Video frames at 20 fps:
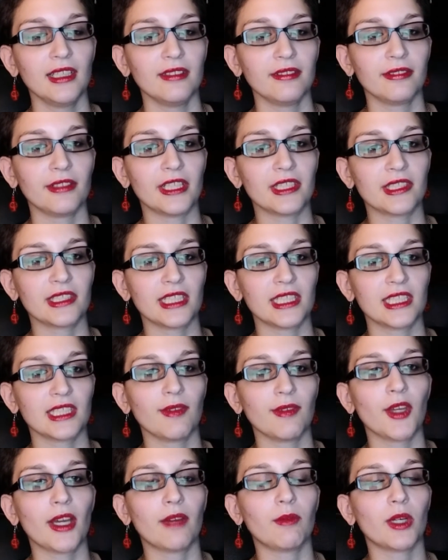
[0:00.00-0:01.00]
For instance,
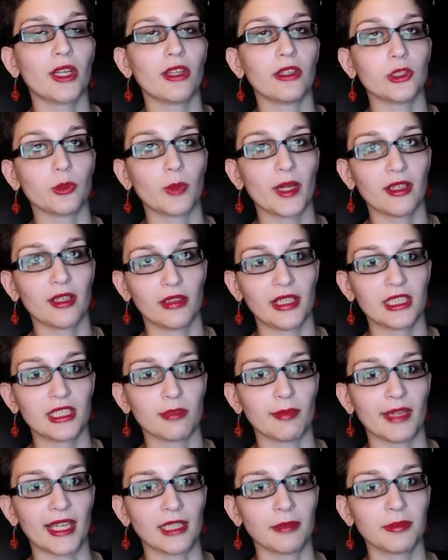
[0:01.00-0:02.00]
if you have one of those wet
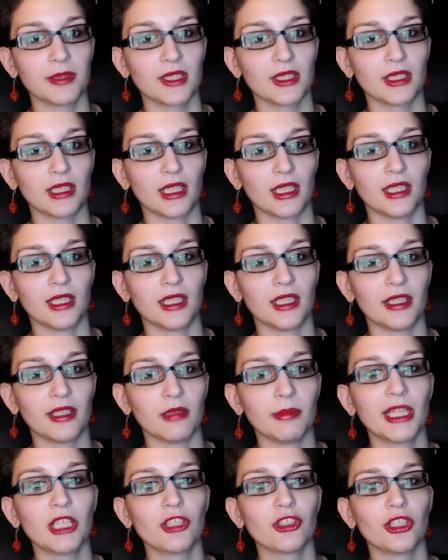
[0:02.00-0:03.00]
erase maps,
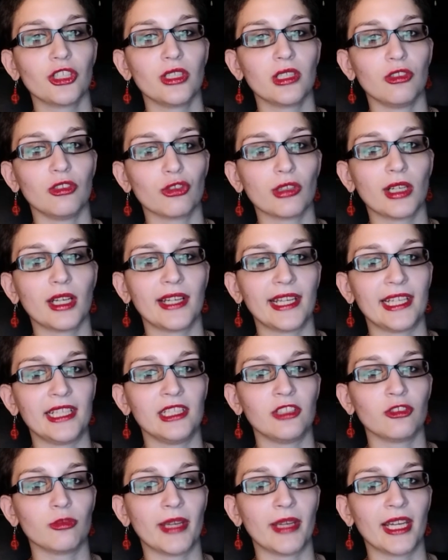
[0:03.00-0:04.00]
then make sure you can draw it
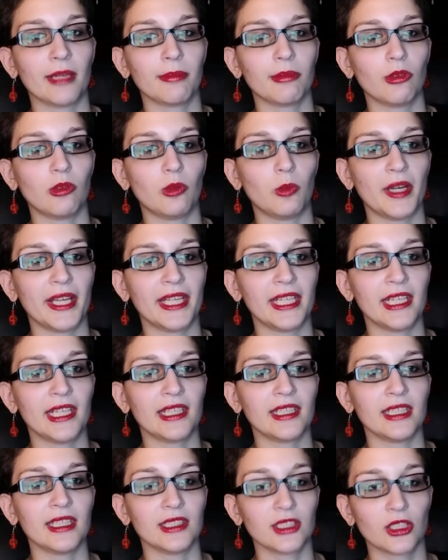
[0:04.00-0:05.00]
each map when
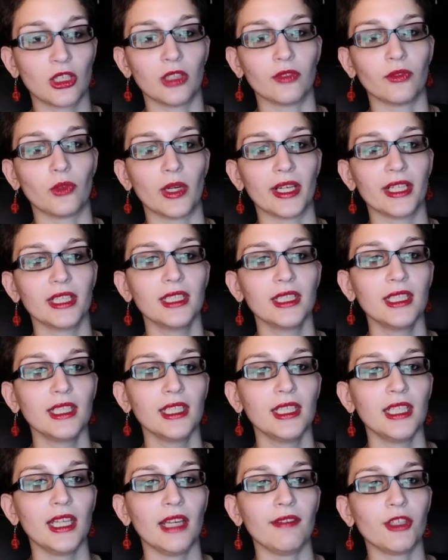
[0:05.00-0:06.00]
it is called for.
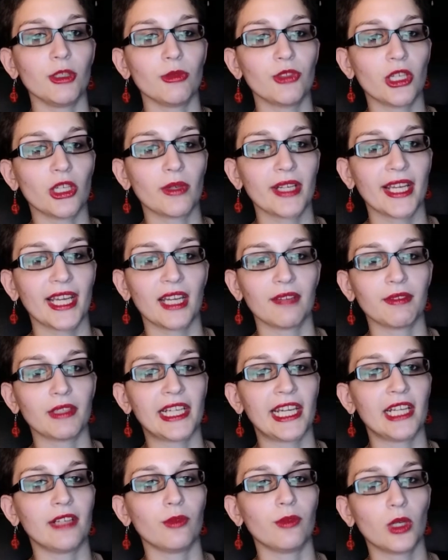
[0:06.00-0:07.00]
If you don't have or
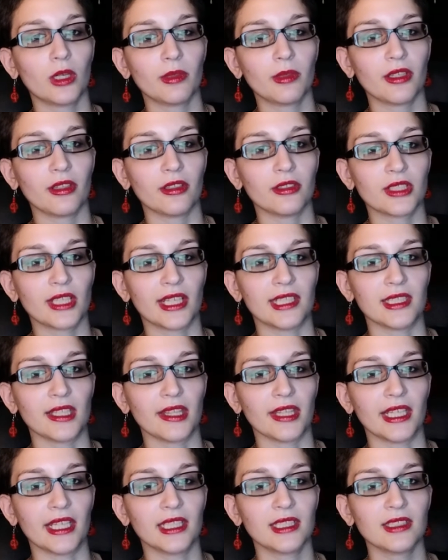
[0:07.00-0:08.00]
can't afford one of those kinds of
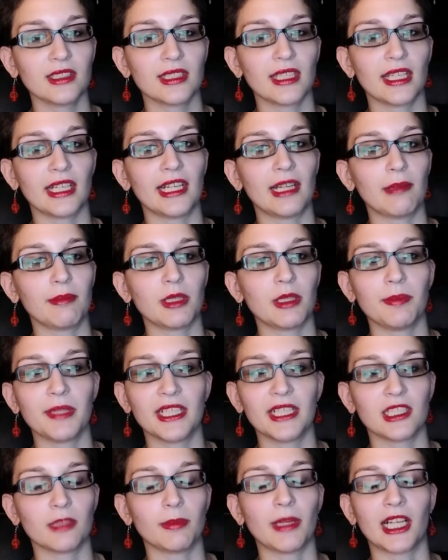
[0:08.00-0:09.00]
things, then an empty
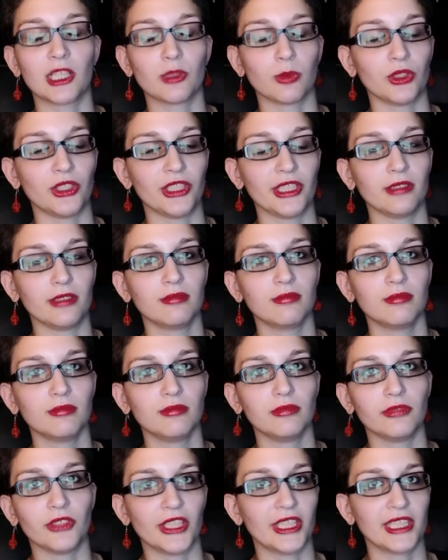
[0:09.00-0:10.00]
pizza box will do,
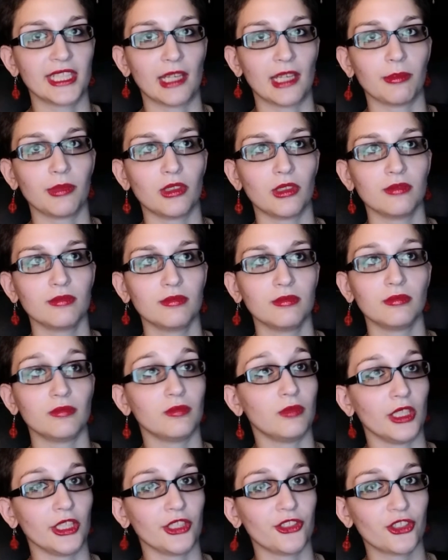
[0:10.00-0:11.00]
for example,
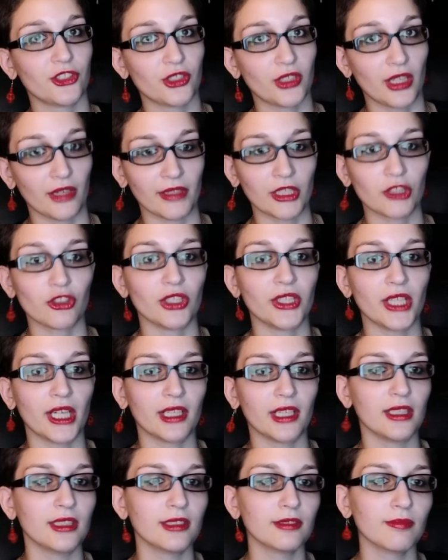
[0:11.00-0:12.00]
which I've actually
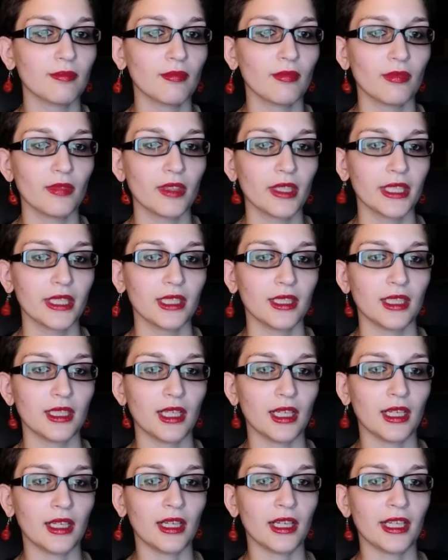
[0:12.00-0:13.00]

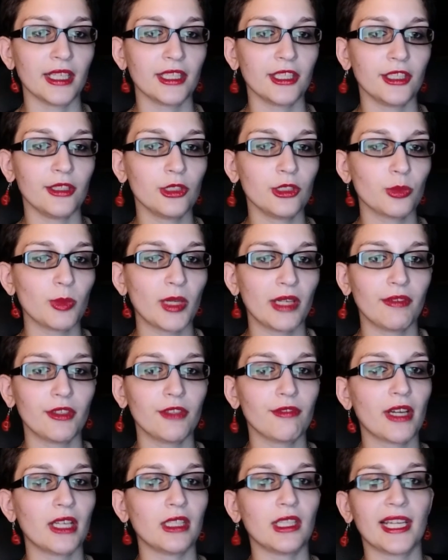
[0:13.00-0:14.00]
done. Use whatever
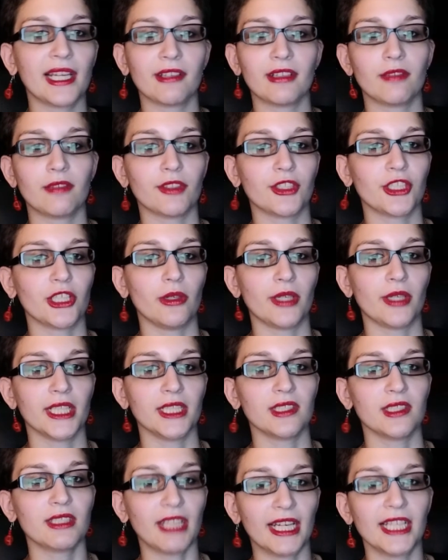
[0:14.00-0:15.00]
you've got lying around for
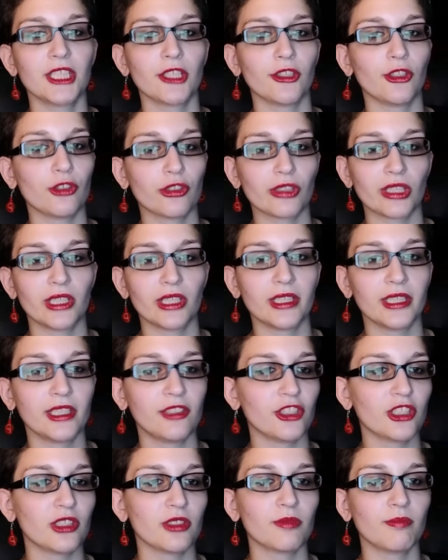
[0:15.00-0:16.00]
tokens. Dice are usually good.
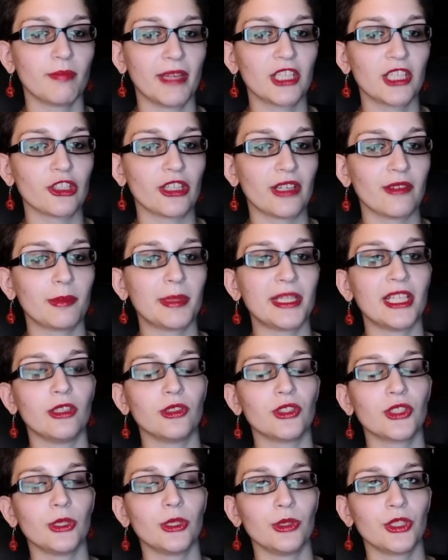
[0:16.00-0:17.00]
Just make sure everybody
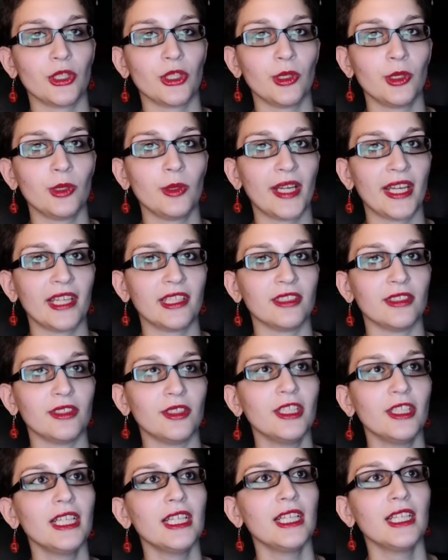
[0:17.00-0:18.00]
knows who's who, and
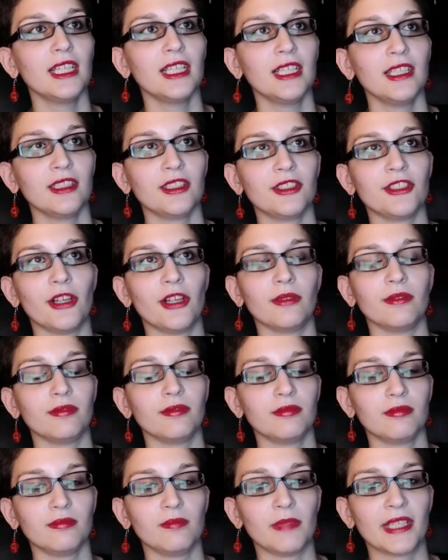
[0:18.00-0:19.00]
don't
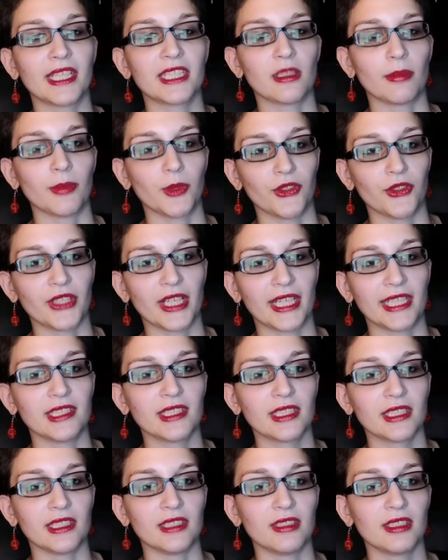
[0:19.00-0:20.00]
mix up your
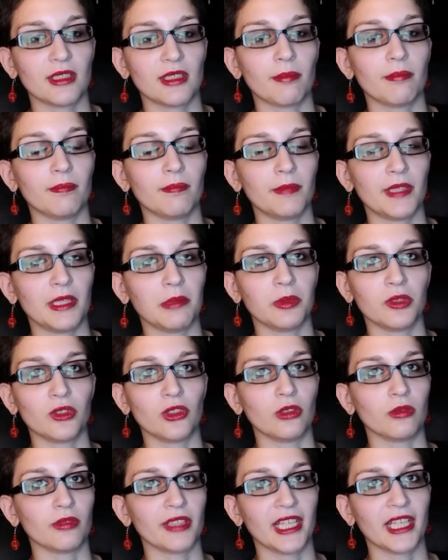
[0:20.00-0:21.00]
dice, because some people
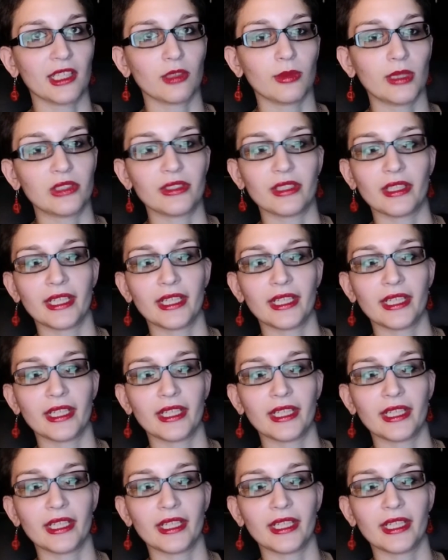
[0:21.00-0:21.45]
don't react well to